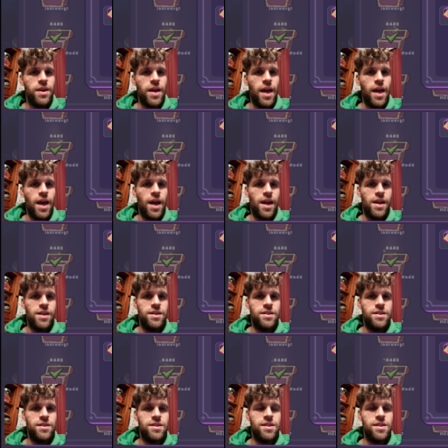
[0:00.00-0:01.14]

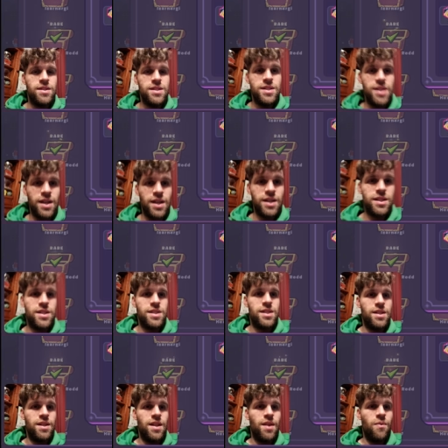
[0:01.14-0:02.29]
and six
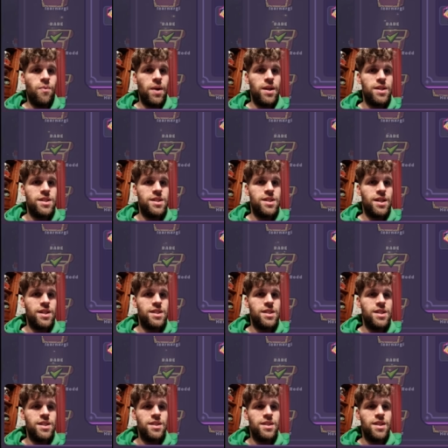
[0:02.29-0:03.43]
and then
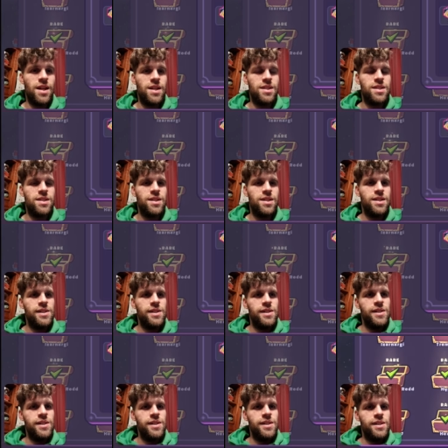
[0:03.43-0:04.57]
160 that's
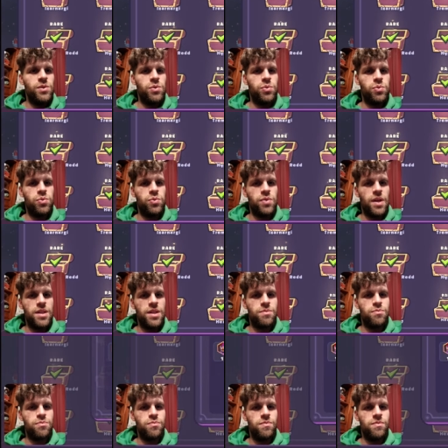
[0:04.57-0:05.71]
that's
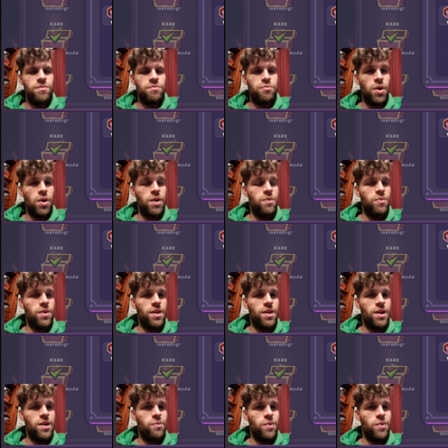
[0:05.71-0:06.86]
probably one of the
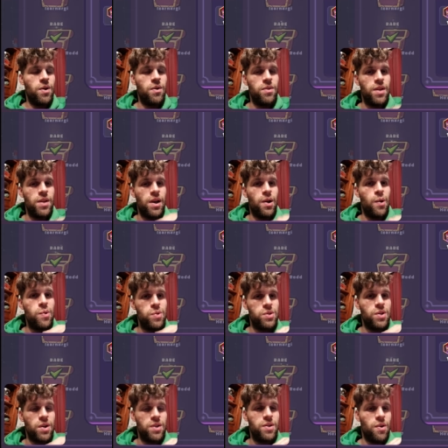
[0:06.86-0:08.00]
on the low
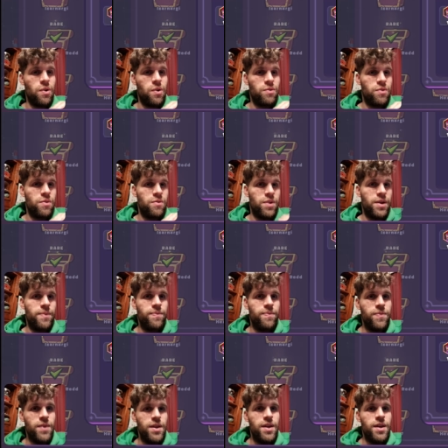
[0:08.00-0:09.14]
side of a rare
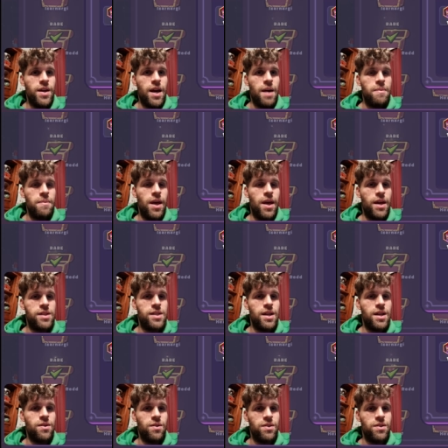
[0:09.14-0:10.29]
um,
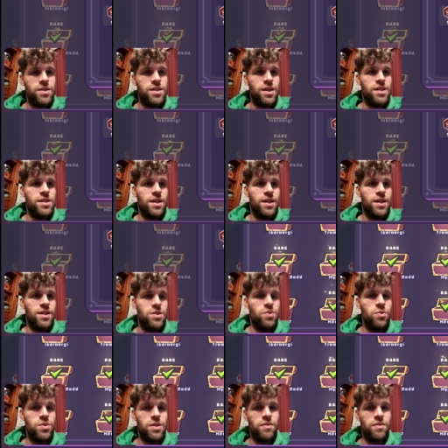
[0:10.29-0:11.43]
hexa got six and then
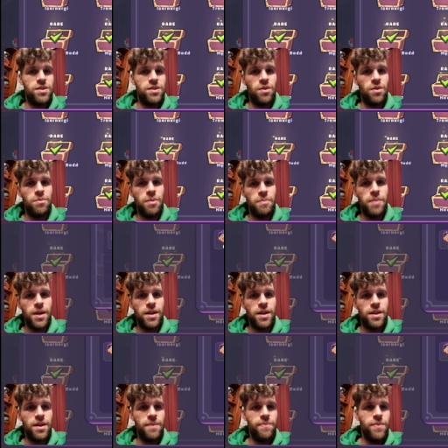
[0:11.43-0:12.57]
270 so a bit better
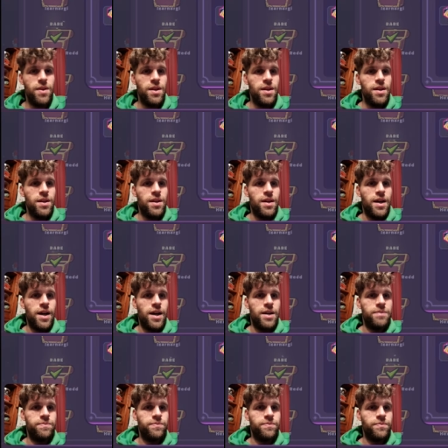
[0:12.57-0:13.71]
there
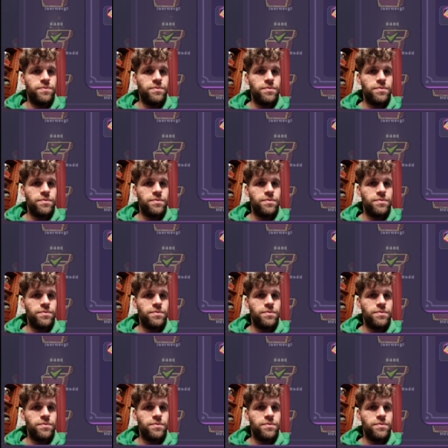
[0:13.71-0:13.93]
um,